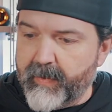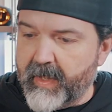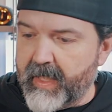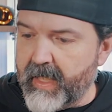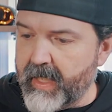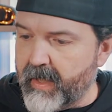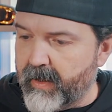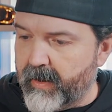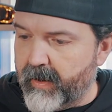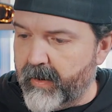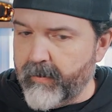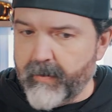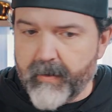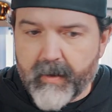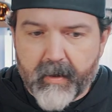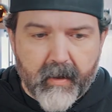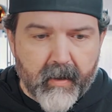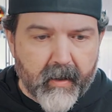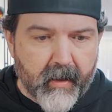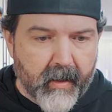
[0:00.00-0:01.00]
here,
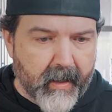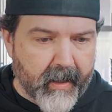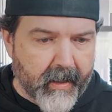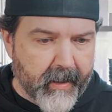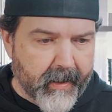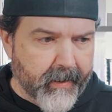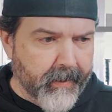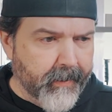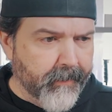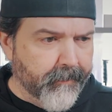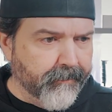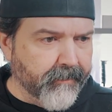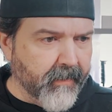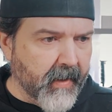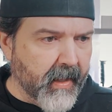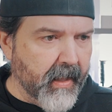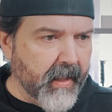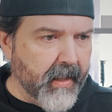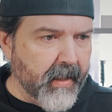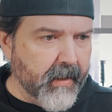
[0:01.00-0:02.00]
uh,
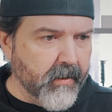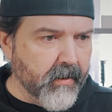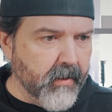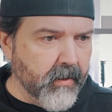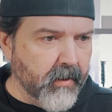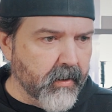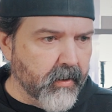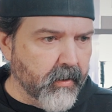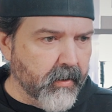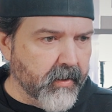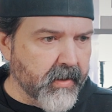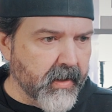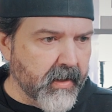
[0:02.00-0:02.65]
and you can